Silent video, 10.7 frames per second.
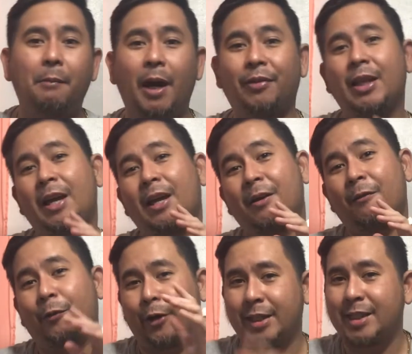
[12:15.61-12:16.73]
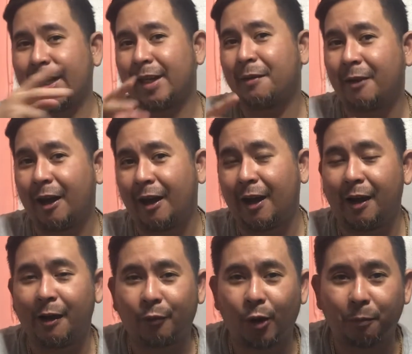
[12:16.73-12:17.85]
But for the second
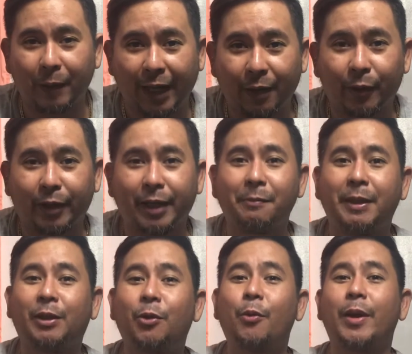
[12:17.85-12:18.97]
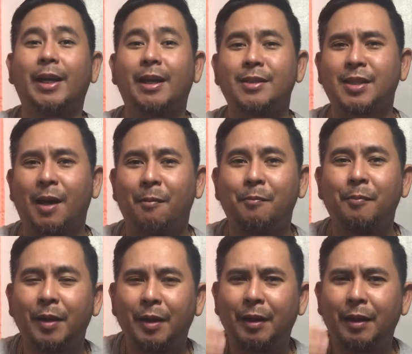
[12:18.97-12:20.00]
role play, we're gonna be doing some